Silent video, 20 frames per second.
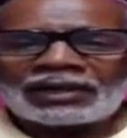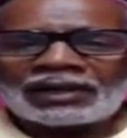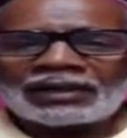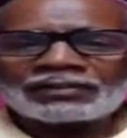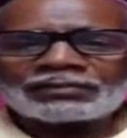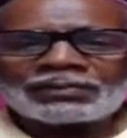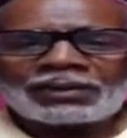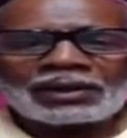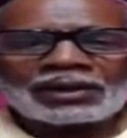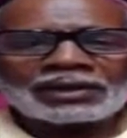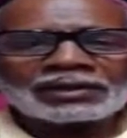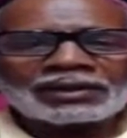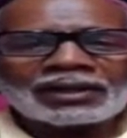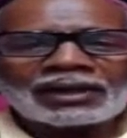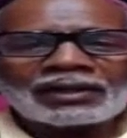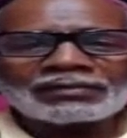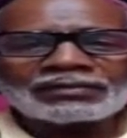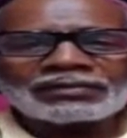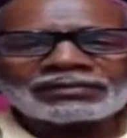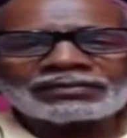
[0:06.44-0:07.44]
last
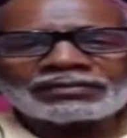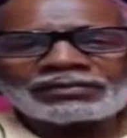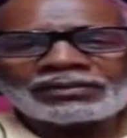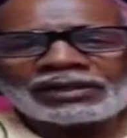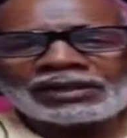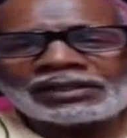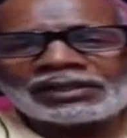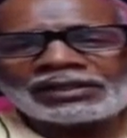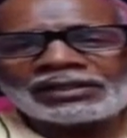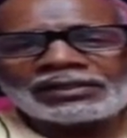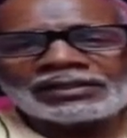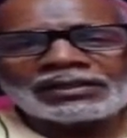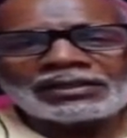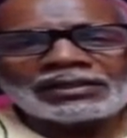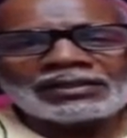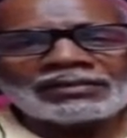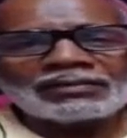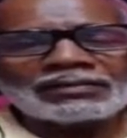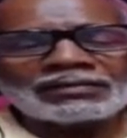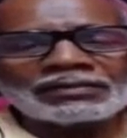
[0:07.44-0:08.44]
podcast is really
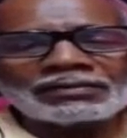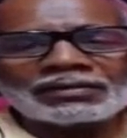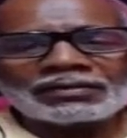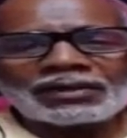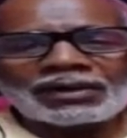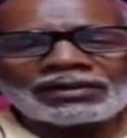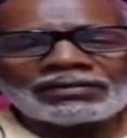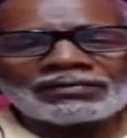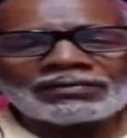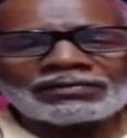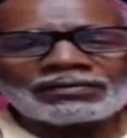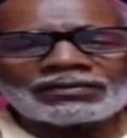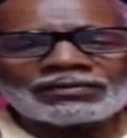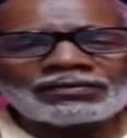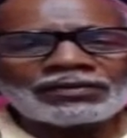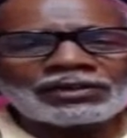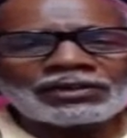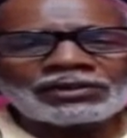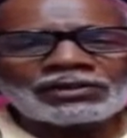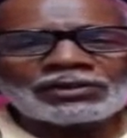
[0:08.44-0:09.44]
getting some great
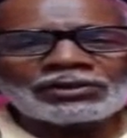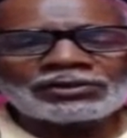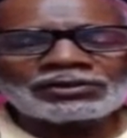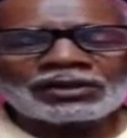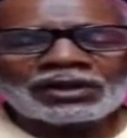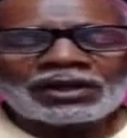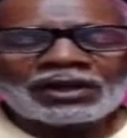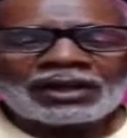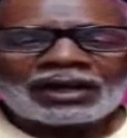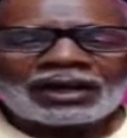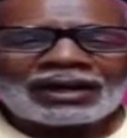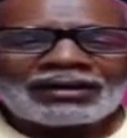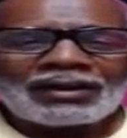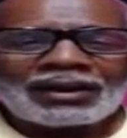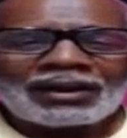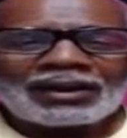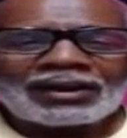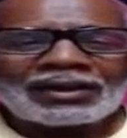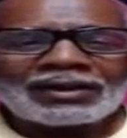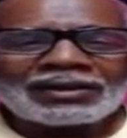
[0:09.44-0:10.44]
reviews.
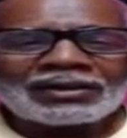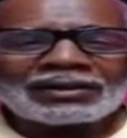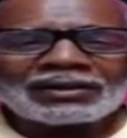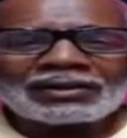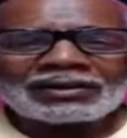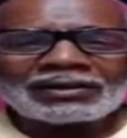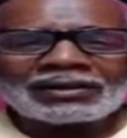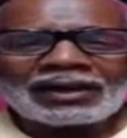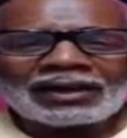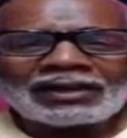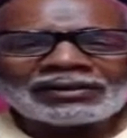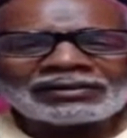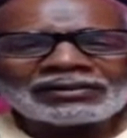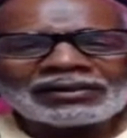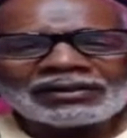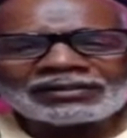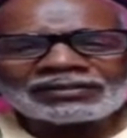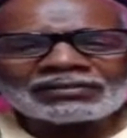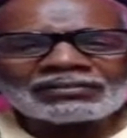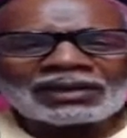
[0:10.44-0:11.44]
I
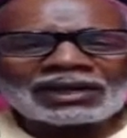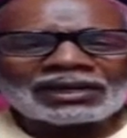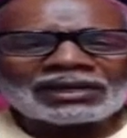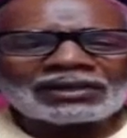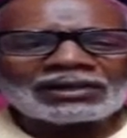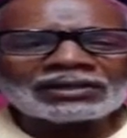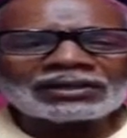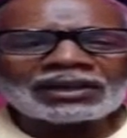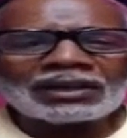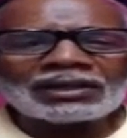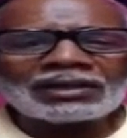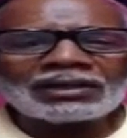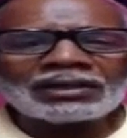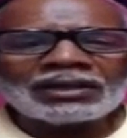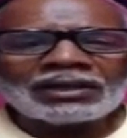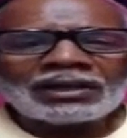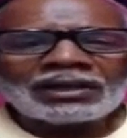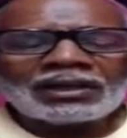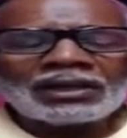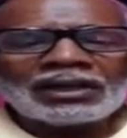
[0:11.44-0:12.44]
tell somebody to look at
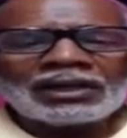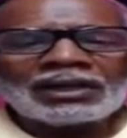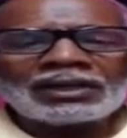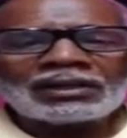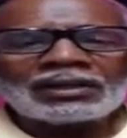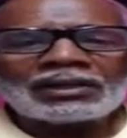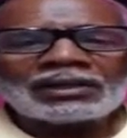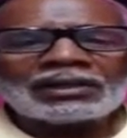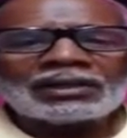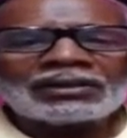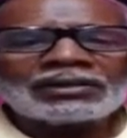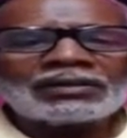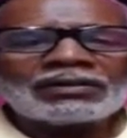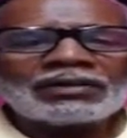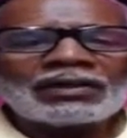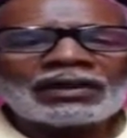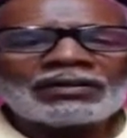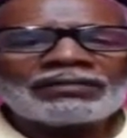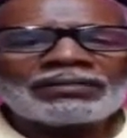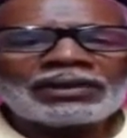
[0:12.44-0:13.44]
it, and
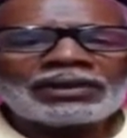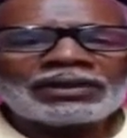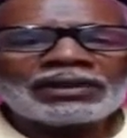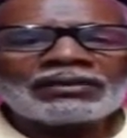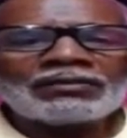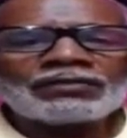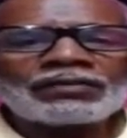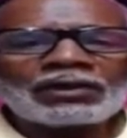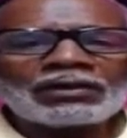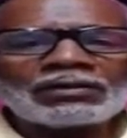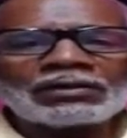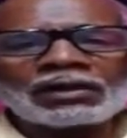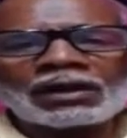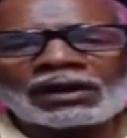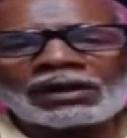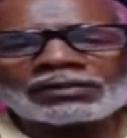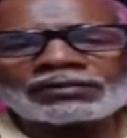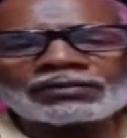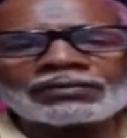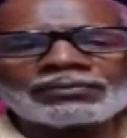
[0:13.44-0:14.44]
I've been getting phone
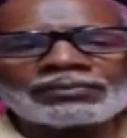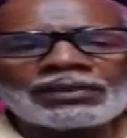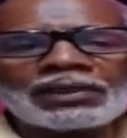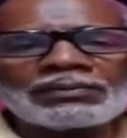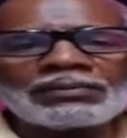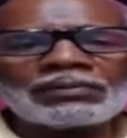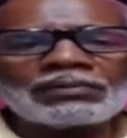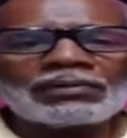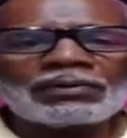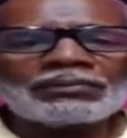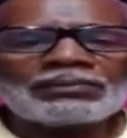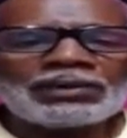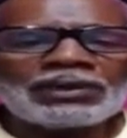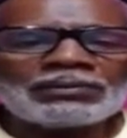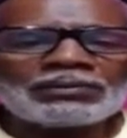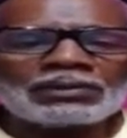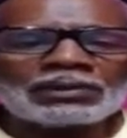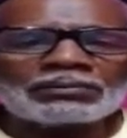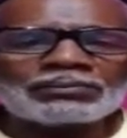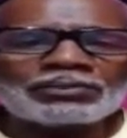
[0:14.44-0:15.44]
calls from people where
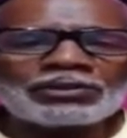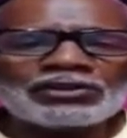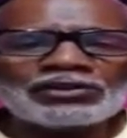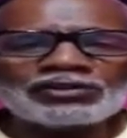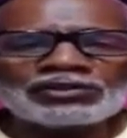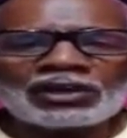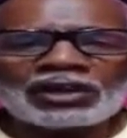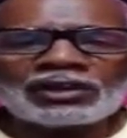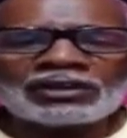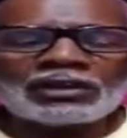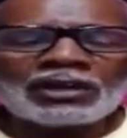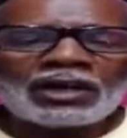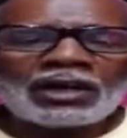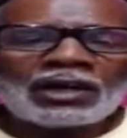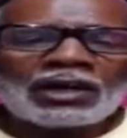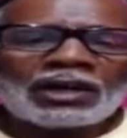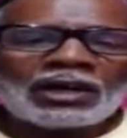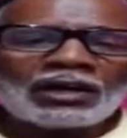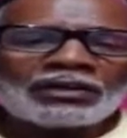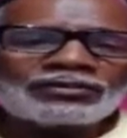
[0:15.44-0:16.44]
people appreciate
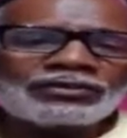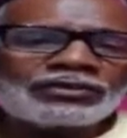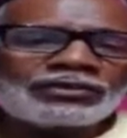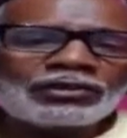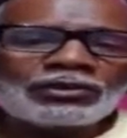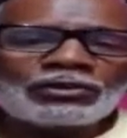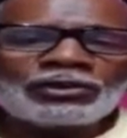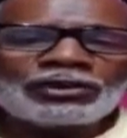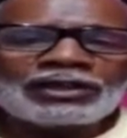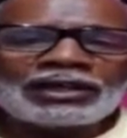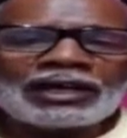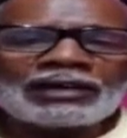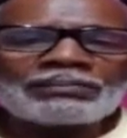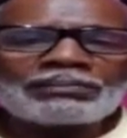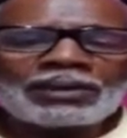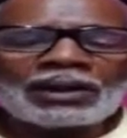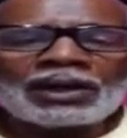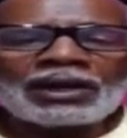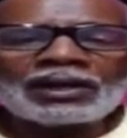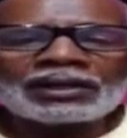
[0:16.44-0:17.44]
us doing
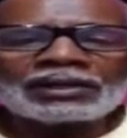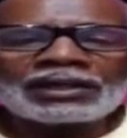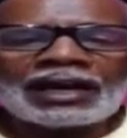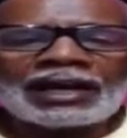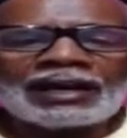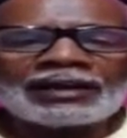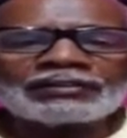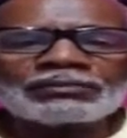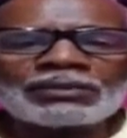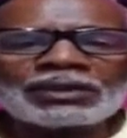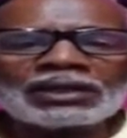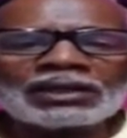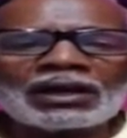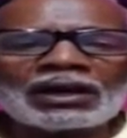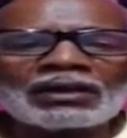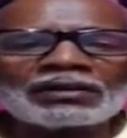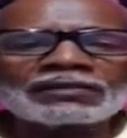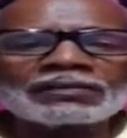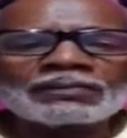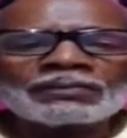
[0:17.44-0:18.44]
that podcast
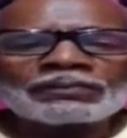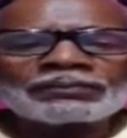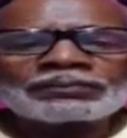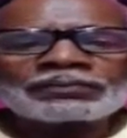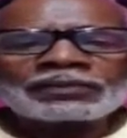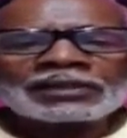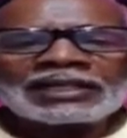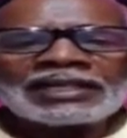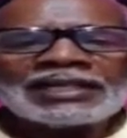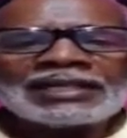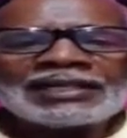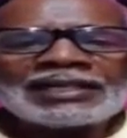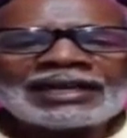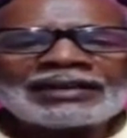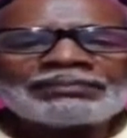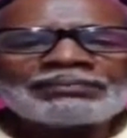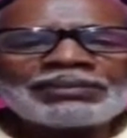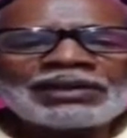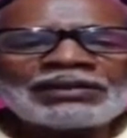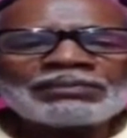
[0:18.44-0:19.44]
because it
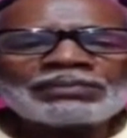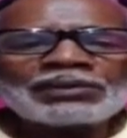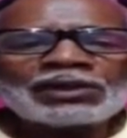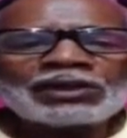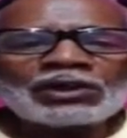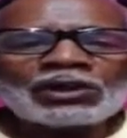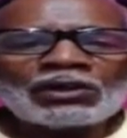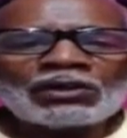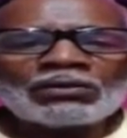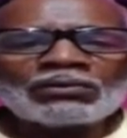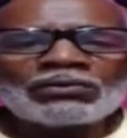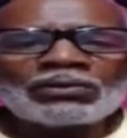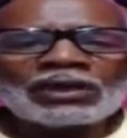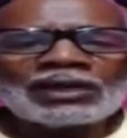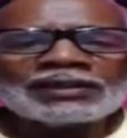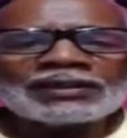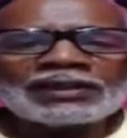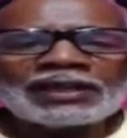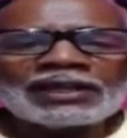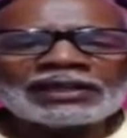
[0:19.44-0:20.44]
let people know
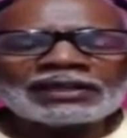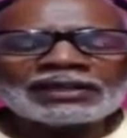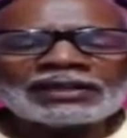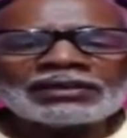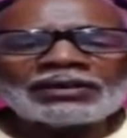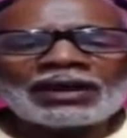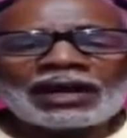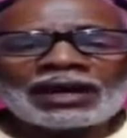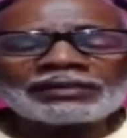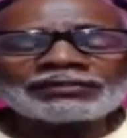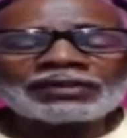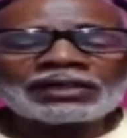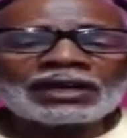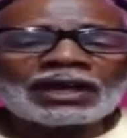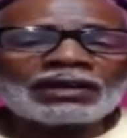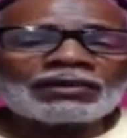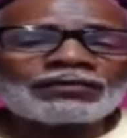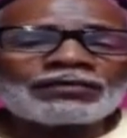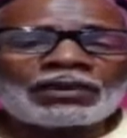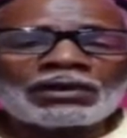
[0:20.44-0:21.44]
what they can do. I actually
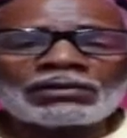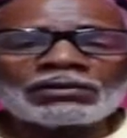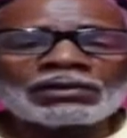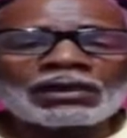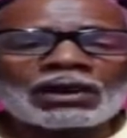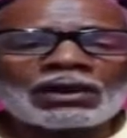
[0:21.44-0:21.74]
got a phone